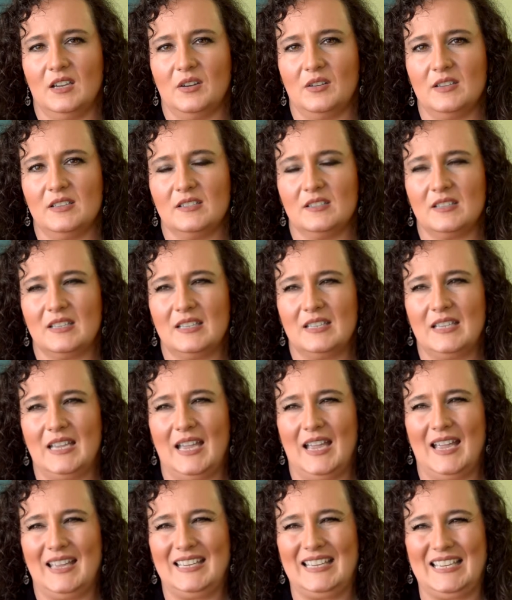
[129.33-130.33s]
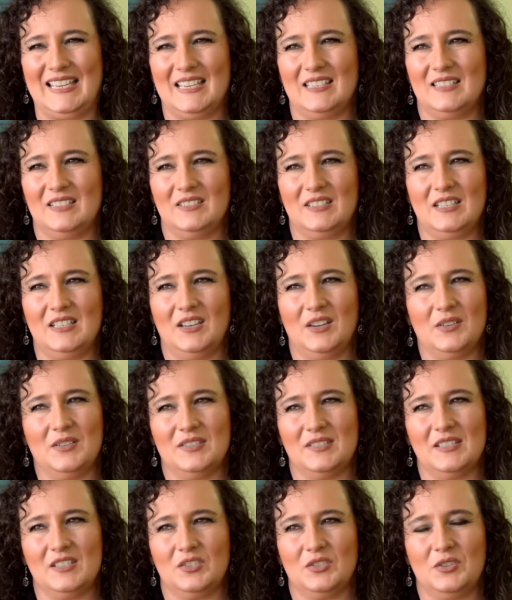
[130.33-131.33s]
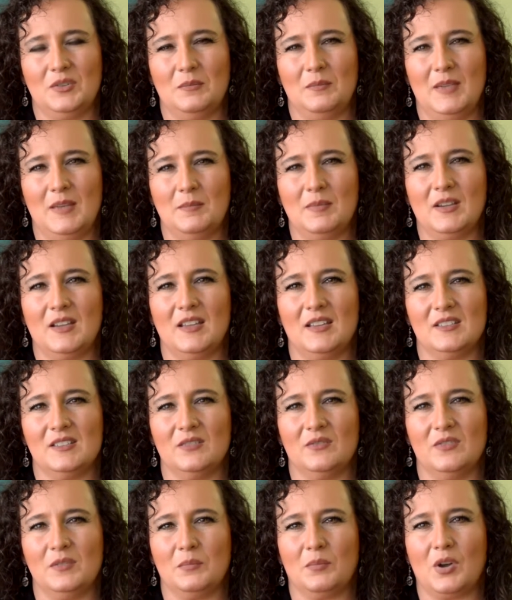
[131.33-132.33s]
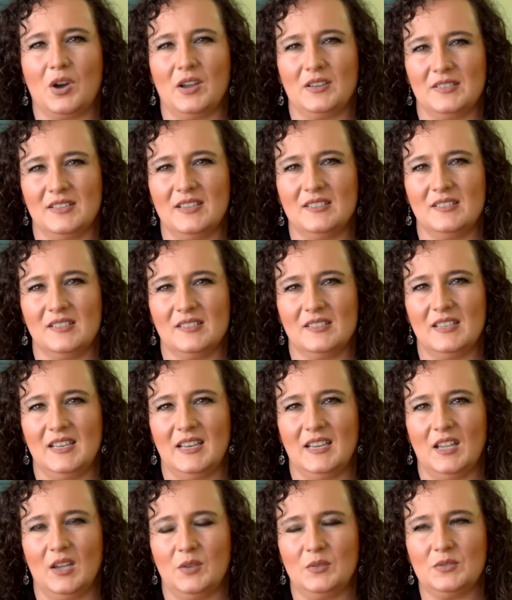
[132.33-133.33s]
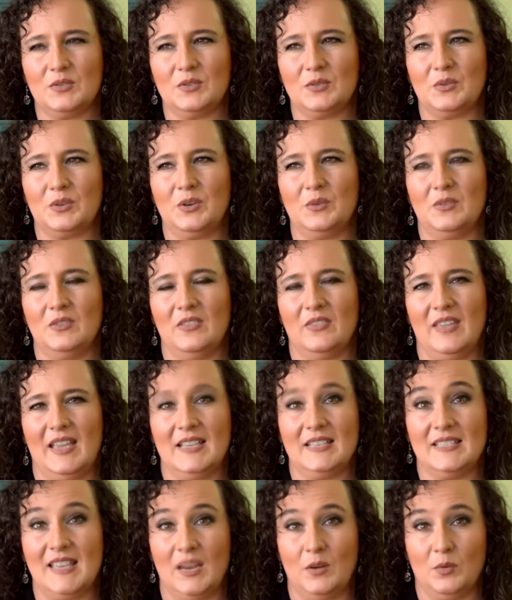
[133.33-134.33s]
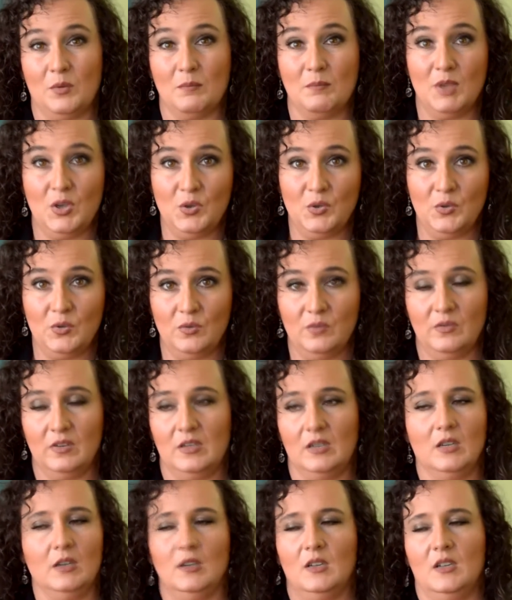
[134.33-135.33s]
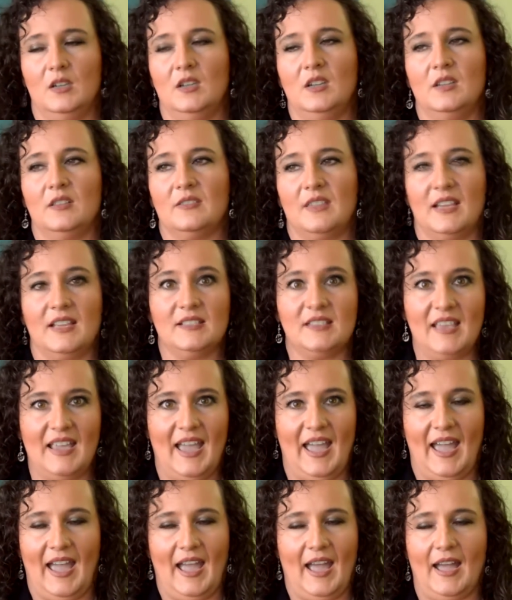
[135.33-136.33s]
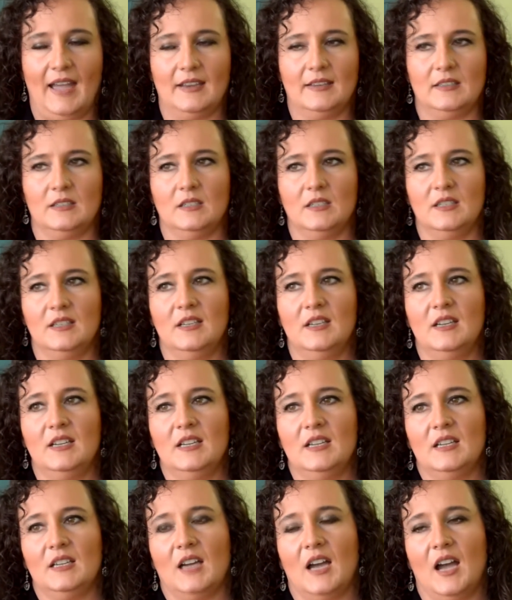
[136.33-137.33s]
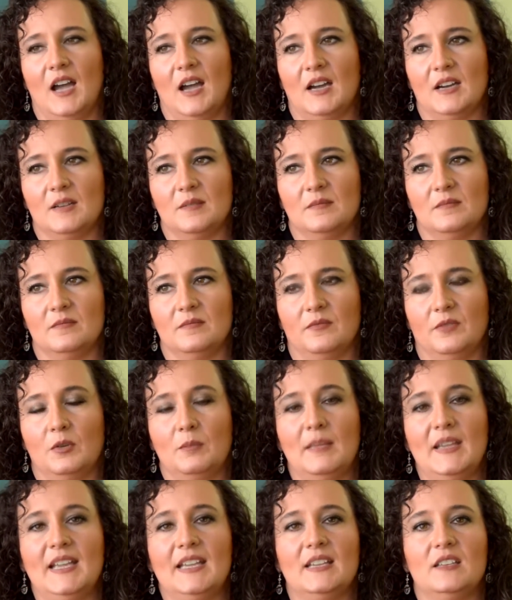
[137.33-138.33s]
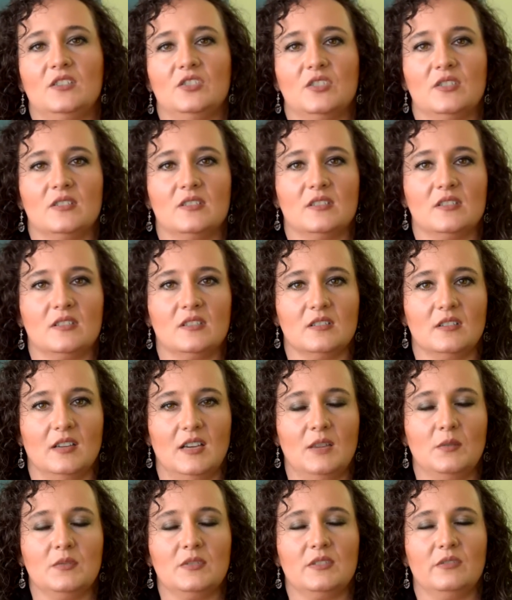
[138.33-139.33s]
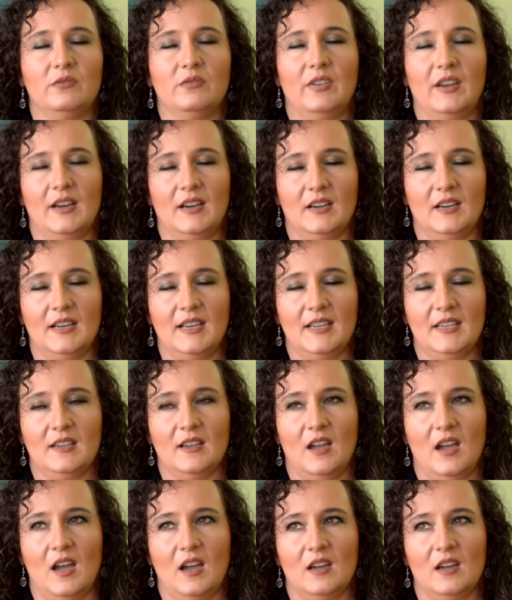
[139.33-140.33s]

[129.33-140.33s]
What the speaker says: as it should be, because of the processes that it goes through and the things they remove and things they add. And for me, it was a very